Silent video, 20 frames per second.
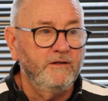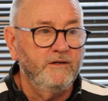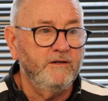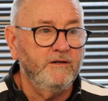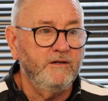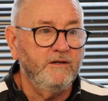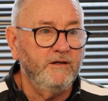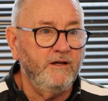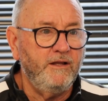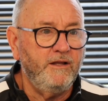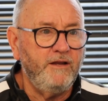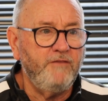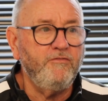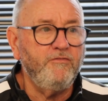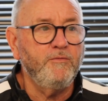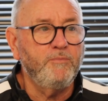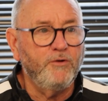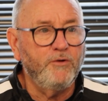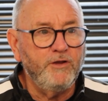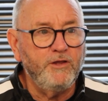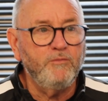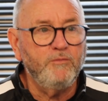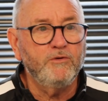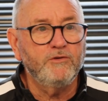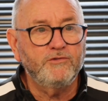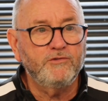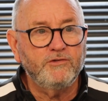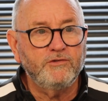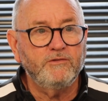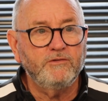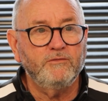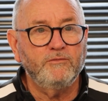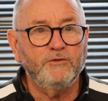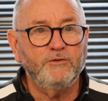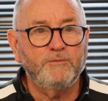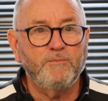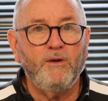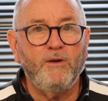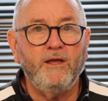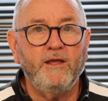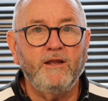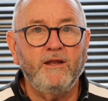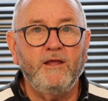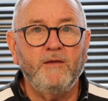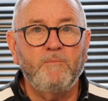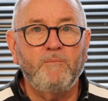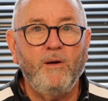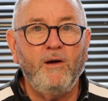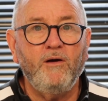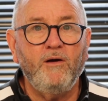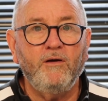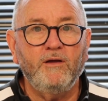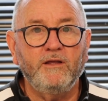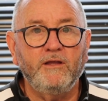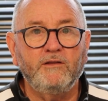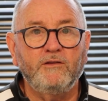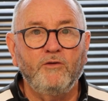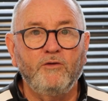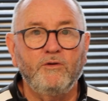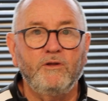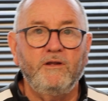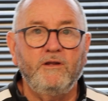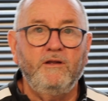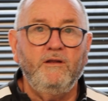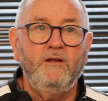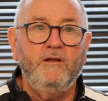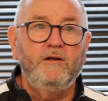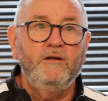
and everybody was playing their part in doing